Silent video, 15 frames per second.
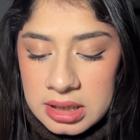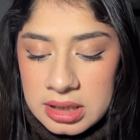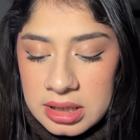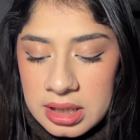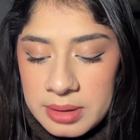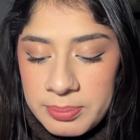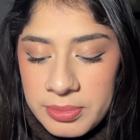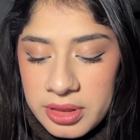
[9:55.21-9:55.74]
The
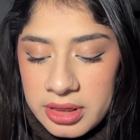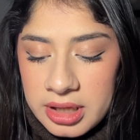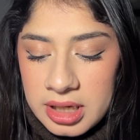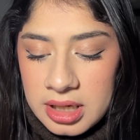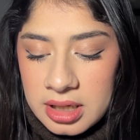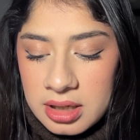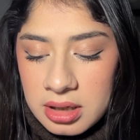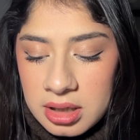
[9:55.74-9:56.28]

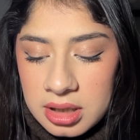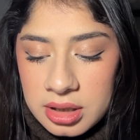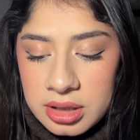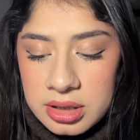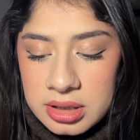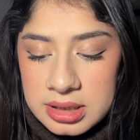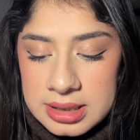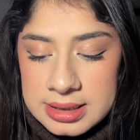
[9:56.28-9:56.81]
empathetic
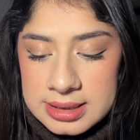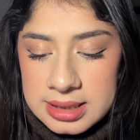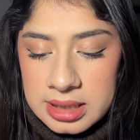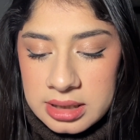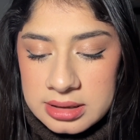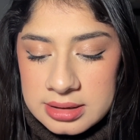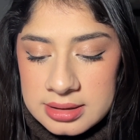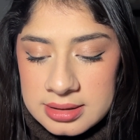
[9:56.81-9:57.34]
hunger
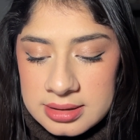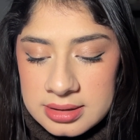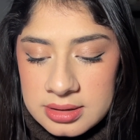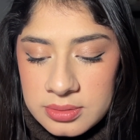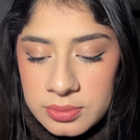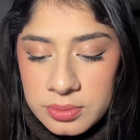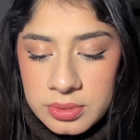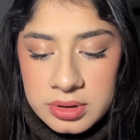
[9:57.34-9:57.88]
descends.
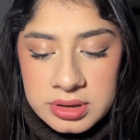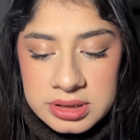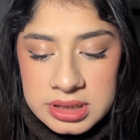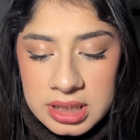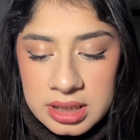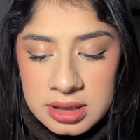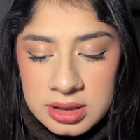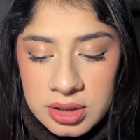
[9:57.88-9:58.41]
We'll
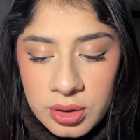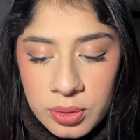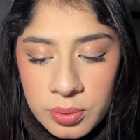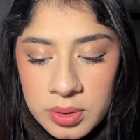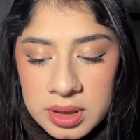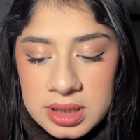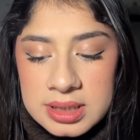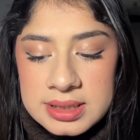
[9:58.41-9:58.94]
tell no
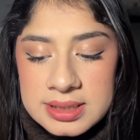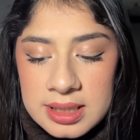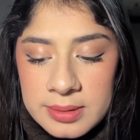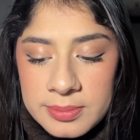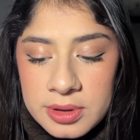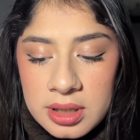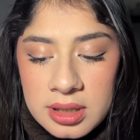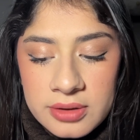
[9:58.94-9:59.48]
one
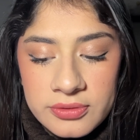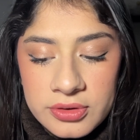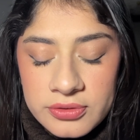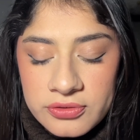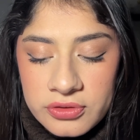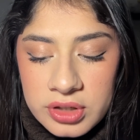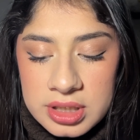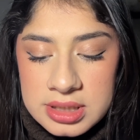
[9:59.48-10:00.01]
except all of our
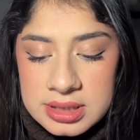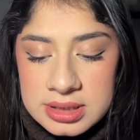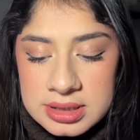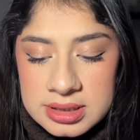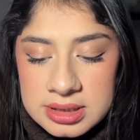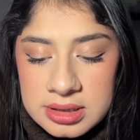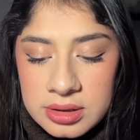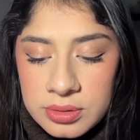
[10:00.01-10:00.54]

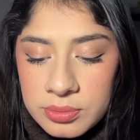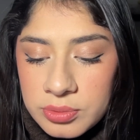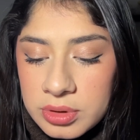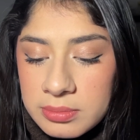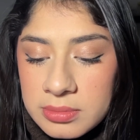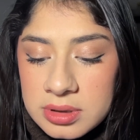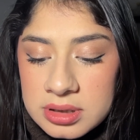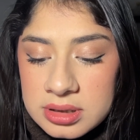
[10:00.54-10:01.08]
friends.
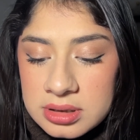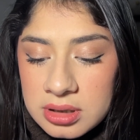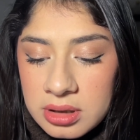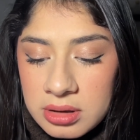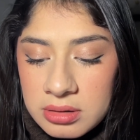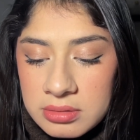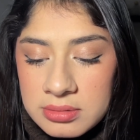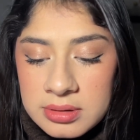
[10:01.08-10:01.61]
We must
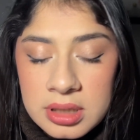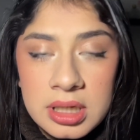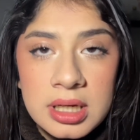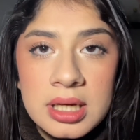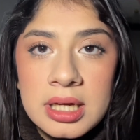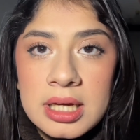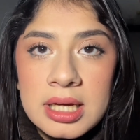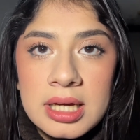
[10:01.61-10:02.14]
know.
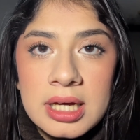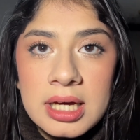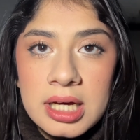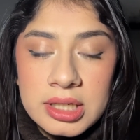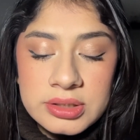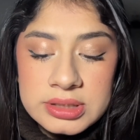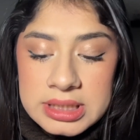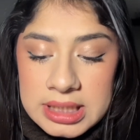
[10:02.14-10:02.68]

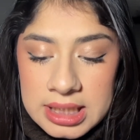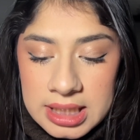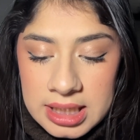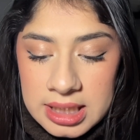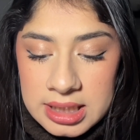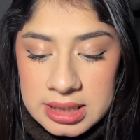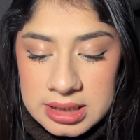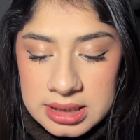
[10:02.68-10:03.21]
How did it
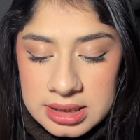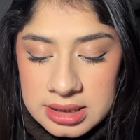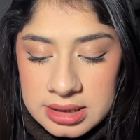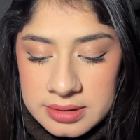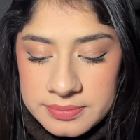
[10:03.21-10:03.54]
end?